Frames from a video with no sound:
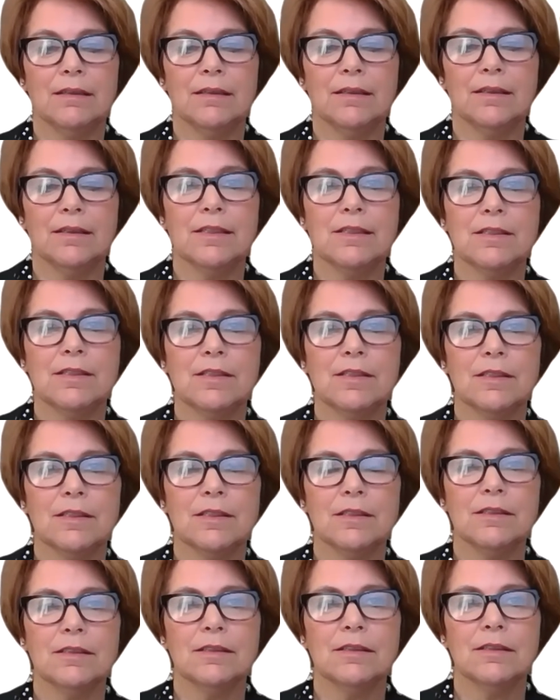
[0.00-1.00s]

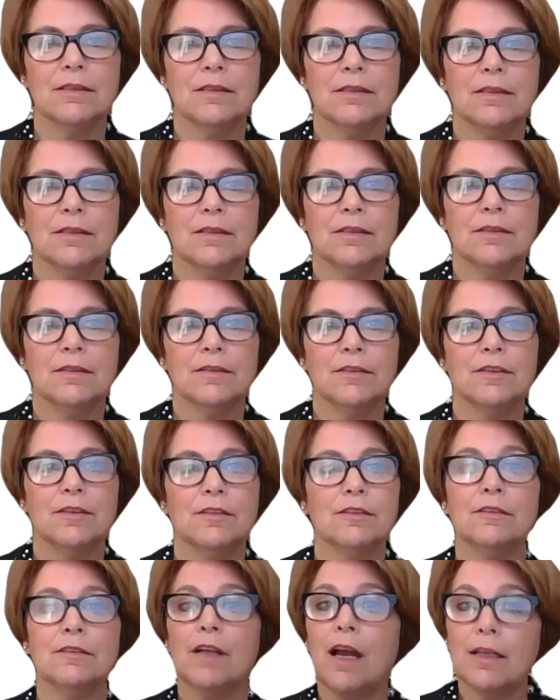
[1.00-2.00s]
consider
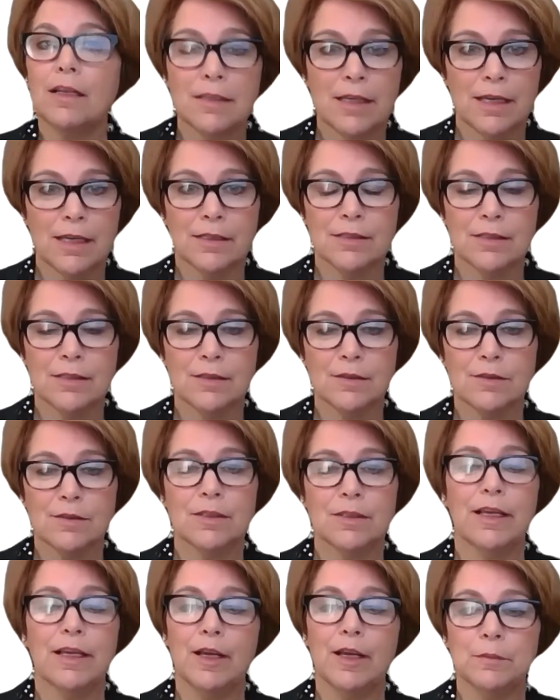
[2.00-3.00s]
your non-tech skills
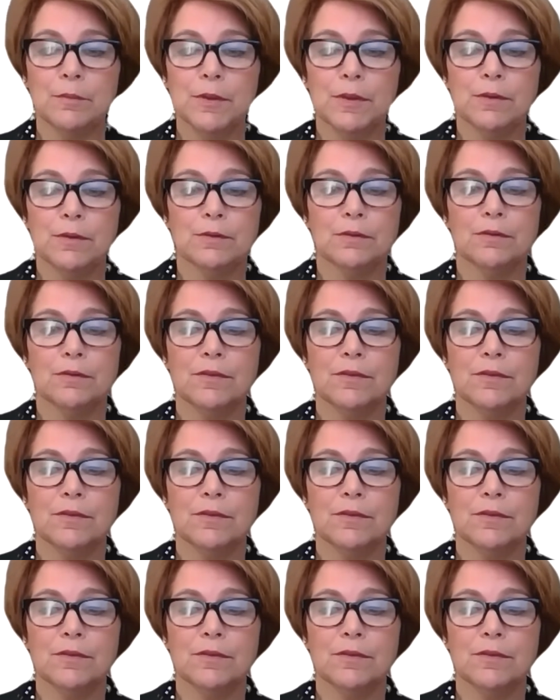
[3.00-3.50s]
to help you.